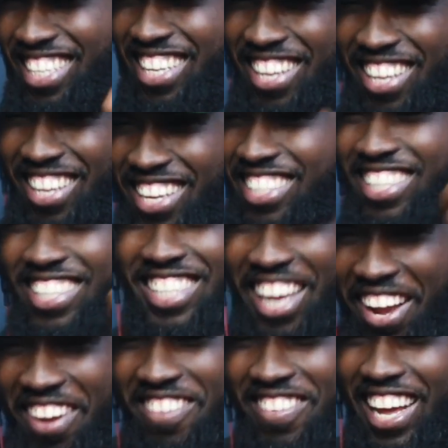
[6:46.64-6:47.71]
It's the
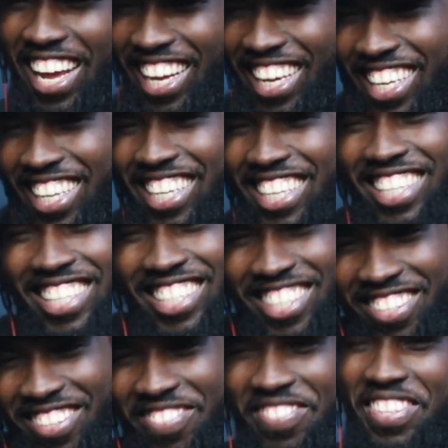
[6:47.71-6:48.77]
same like.
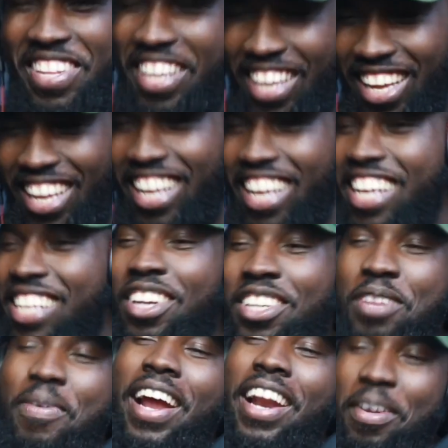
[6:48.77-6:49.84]
It just
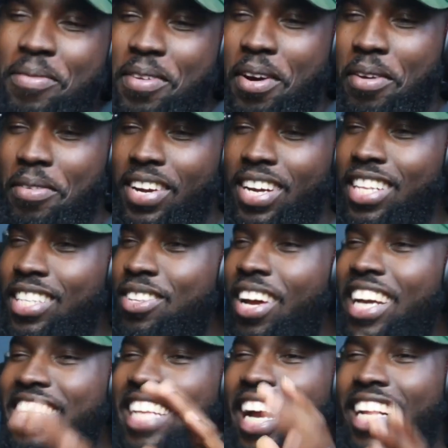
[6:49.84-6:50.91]
reminded me of it. It's not
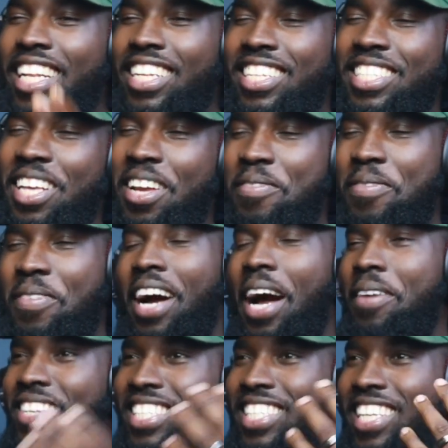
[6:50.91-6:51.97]
exactly the same, but I'm
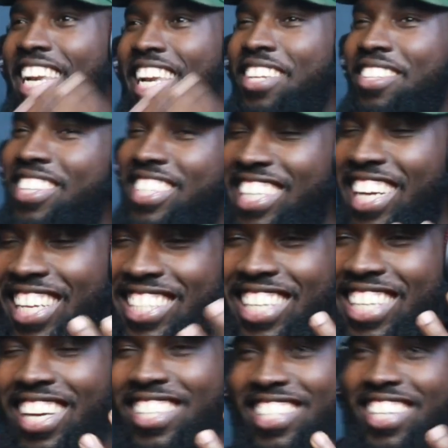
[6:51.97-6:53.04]
just saying like Don Jazzy
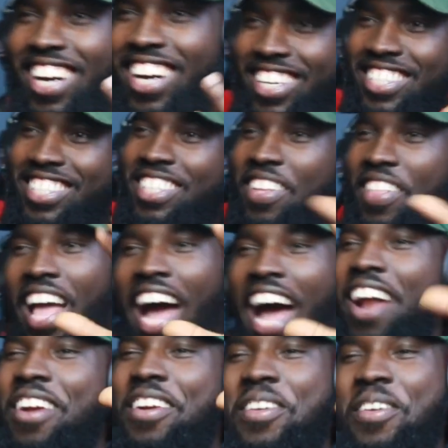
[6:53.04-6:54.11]
and Sarz. I
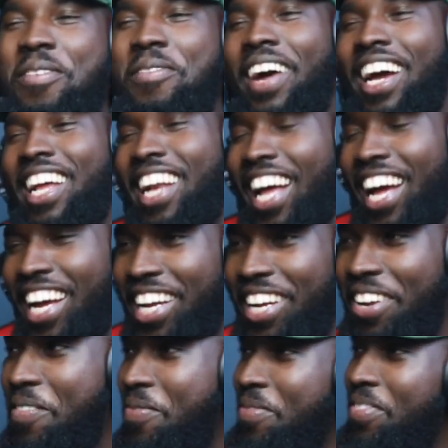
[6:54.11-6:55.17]
don't know, man. Like
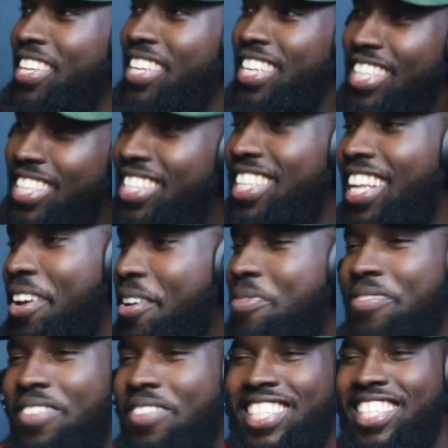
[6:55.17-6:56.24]
the
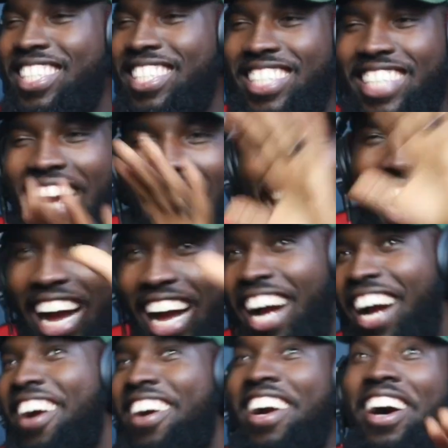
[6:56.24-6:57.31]
influence is shy
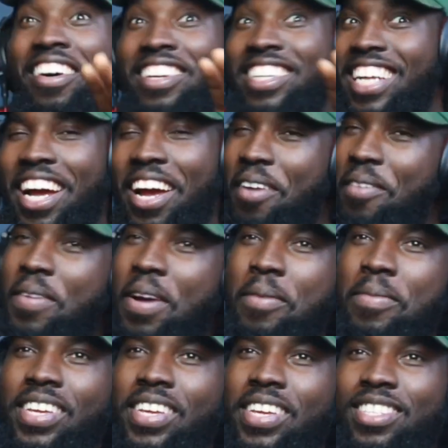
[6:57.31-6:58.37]
around there. Maybe
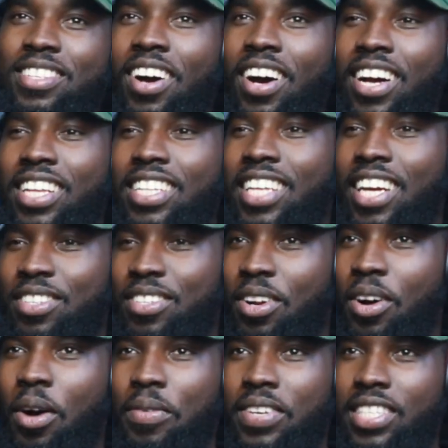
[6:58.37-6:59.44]
it's not intentional.
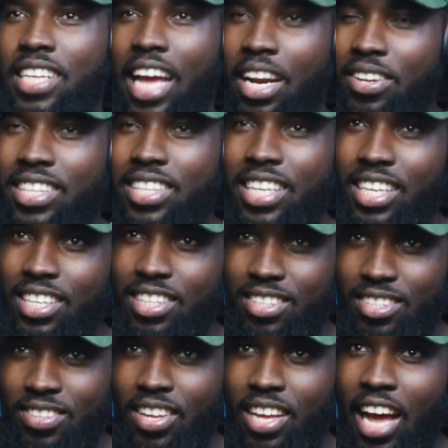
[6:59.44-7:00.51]
Obviously, I don't think it's.
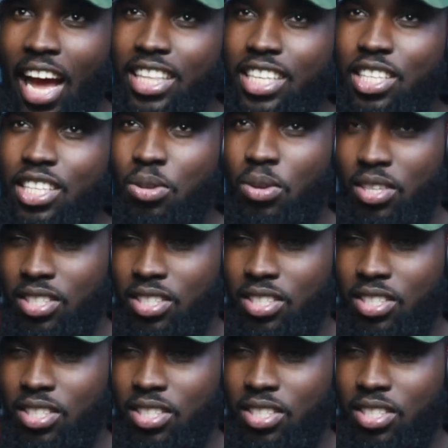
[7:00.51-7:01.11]
I think this was